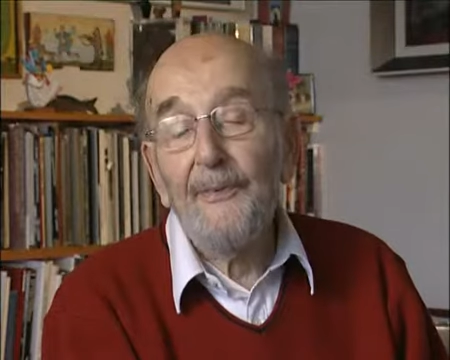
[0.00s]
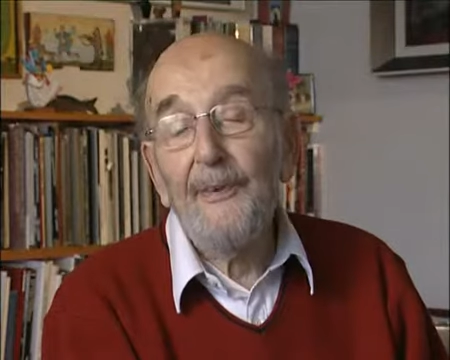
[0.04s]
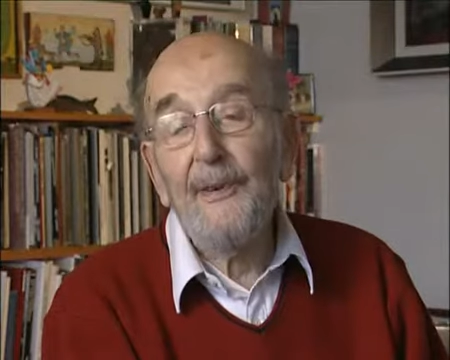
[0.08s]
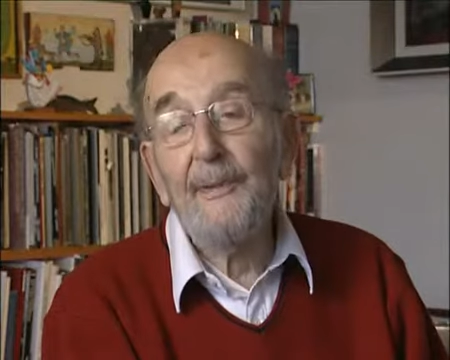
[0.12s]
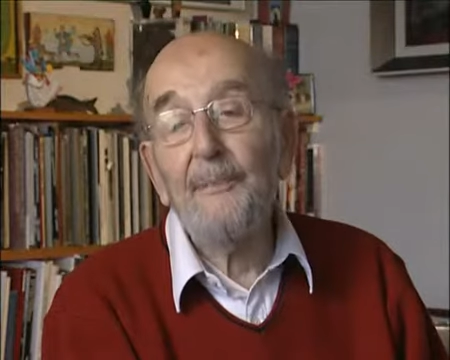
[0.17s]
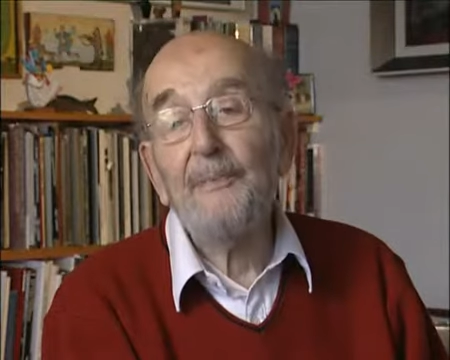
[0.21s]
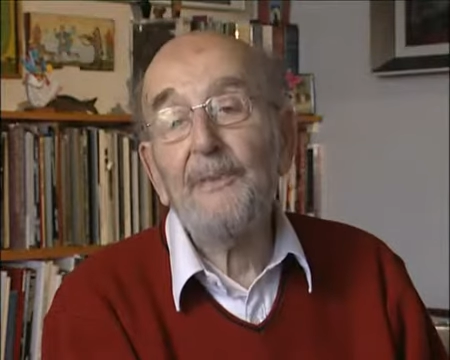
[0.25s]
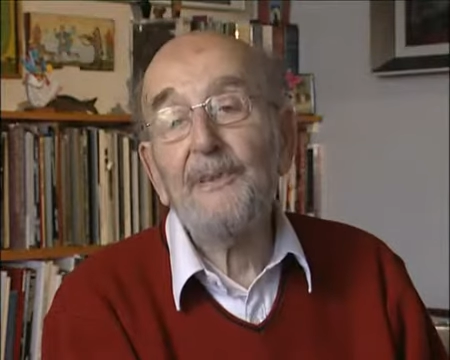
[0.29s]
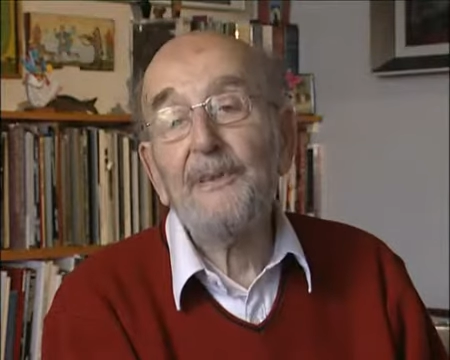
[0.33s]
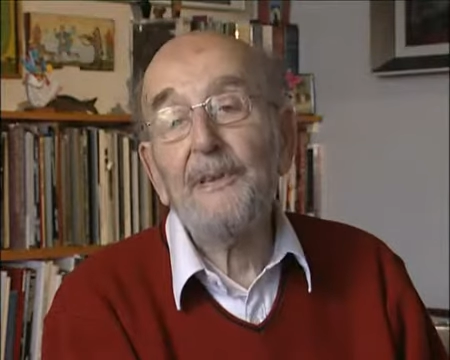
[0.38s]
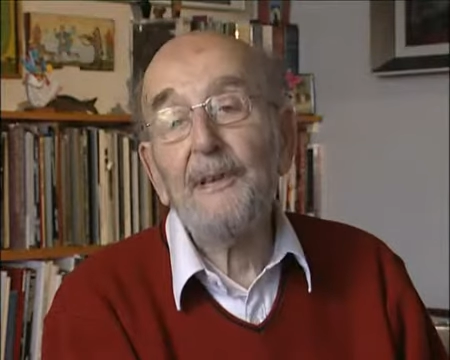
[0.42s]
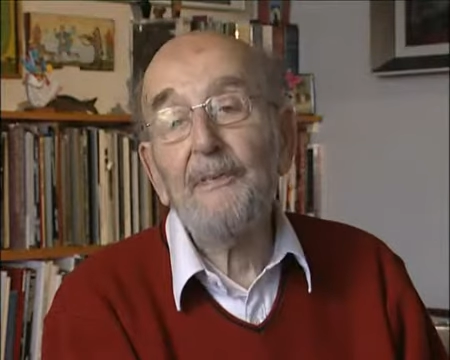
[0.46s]

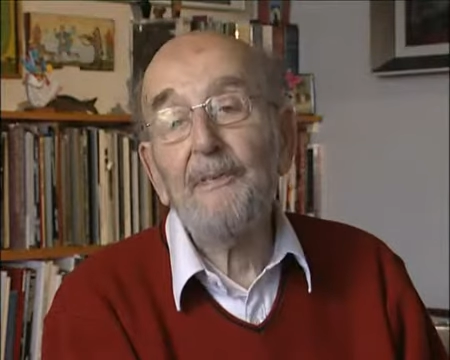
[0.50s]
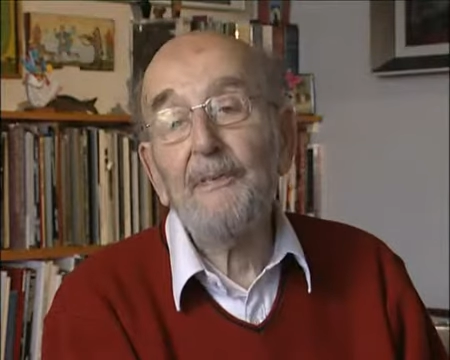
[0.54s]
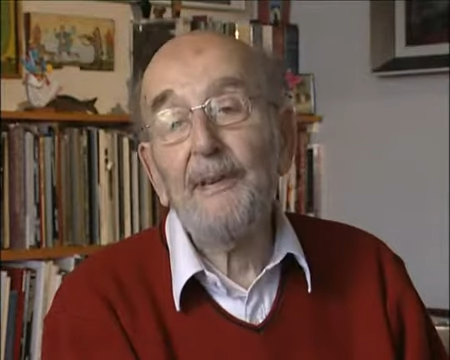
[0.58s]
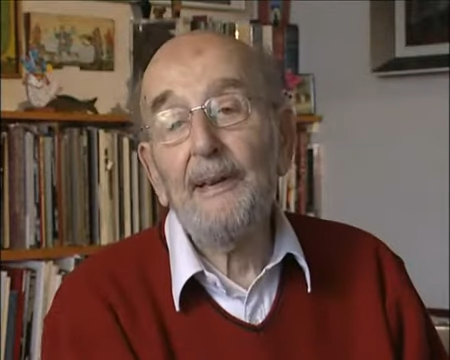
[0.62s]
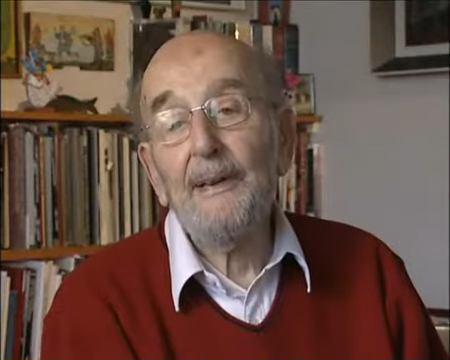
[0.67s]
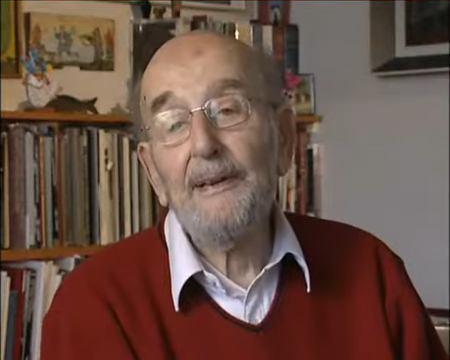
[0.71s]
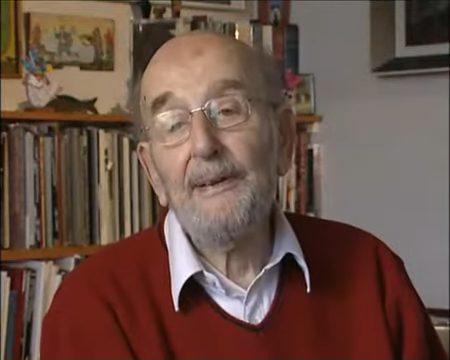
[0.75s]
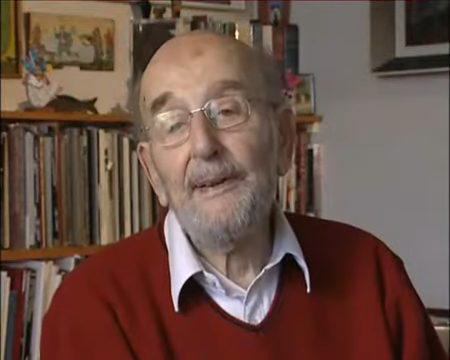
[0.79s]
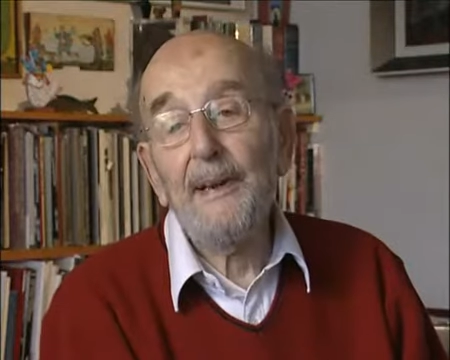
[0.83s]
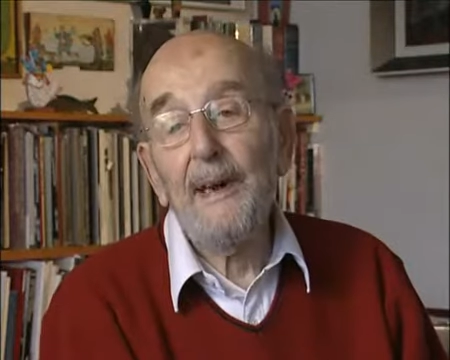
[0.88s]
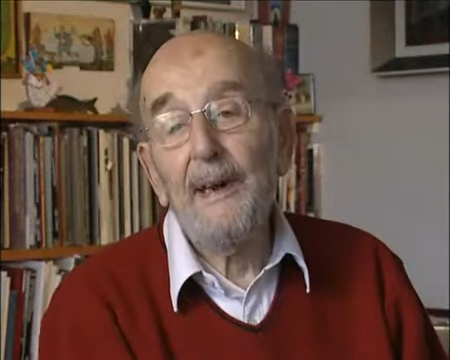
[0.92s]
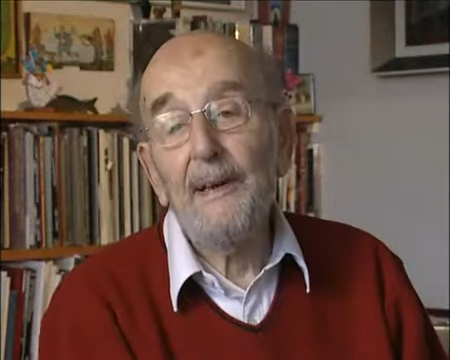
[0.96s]
him
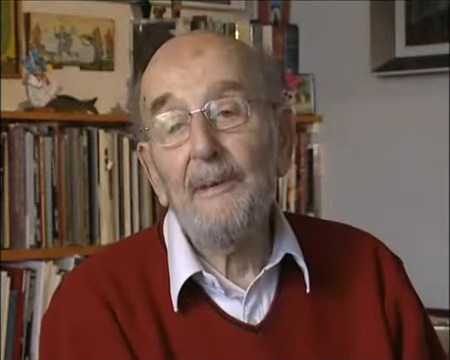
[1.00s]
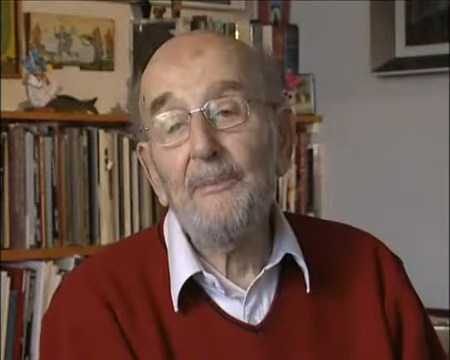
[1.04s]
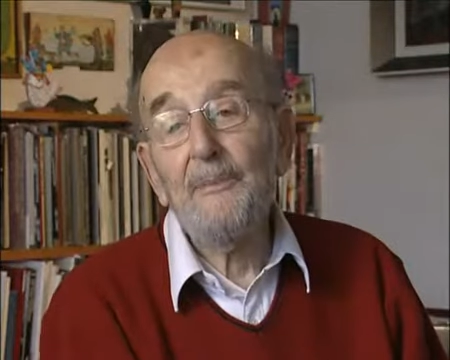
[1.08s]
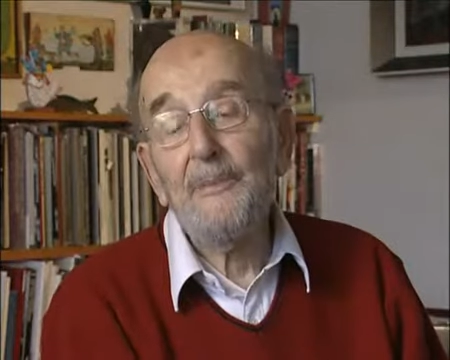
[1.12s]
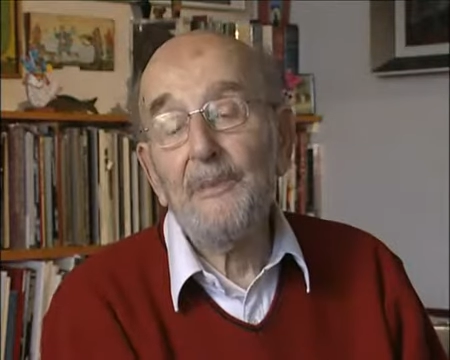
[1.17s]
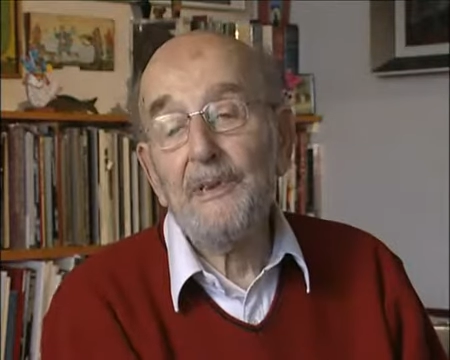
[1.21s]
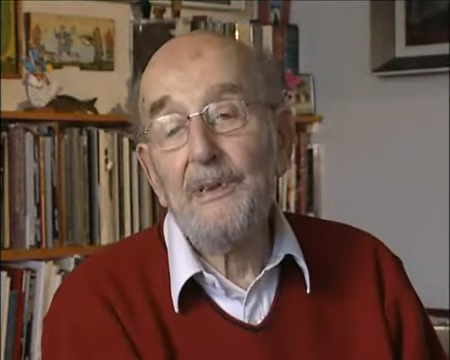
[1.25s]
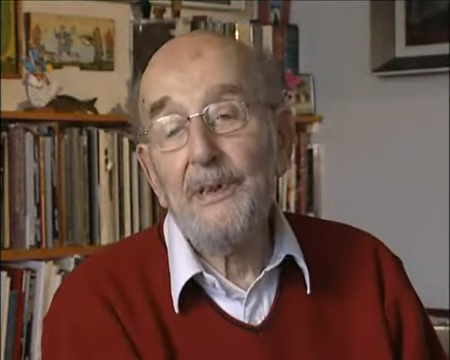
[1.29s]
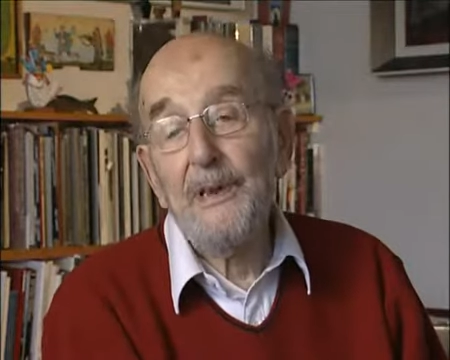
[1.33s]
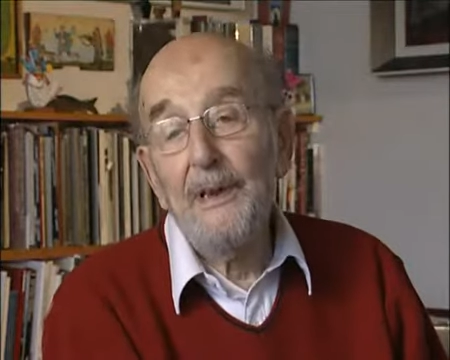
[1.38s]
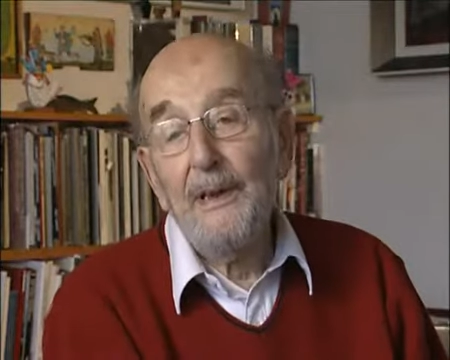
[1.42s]
several times.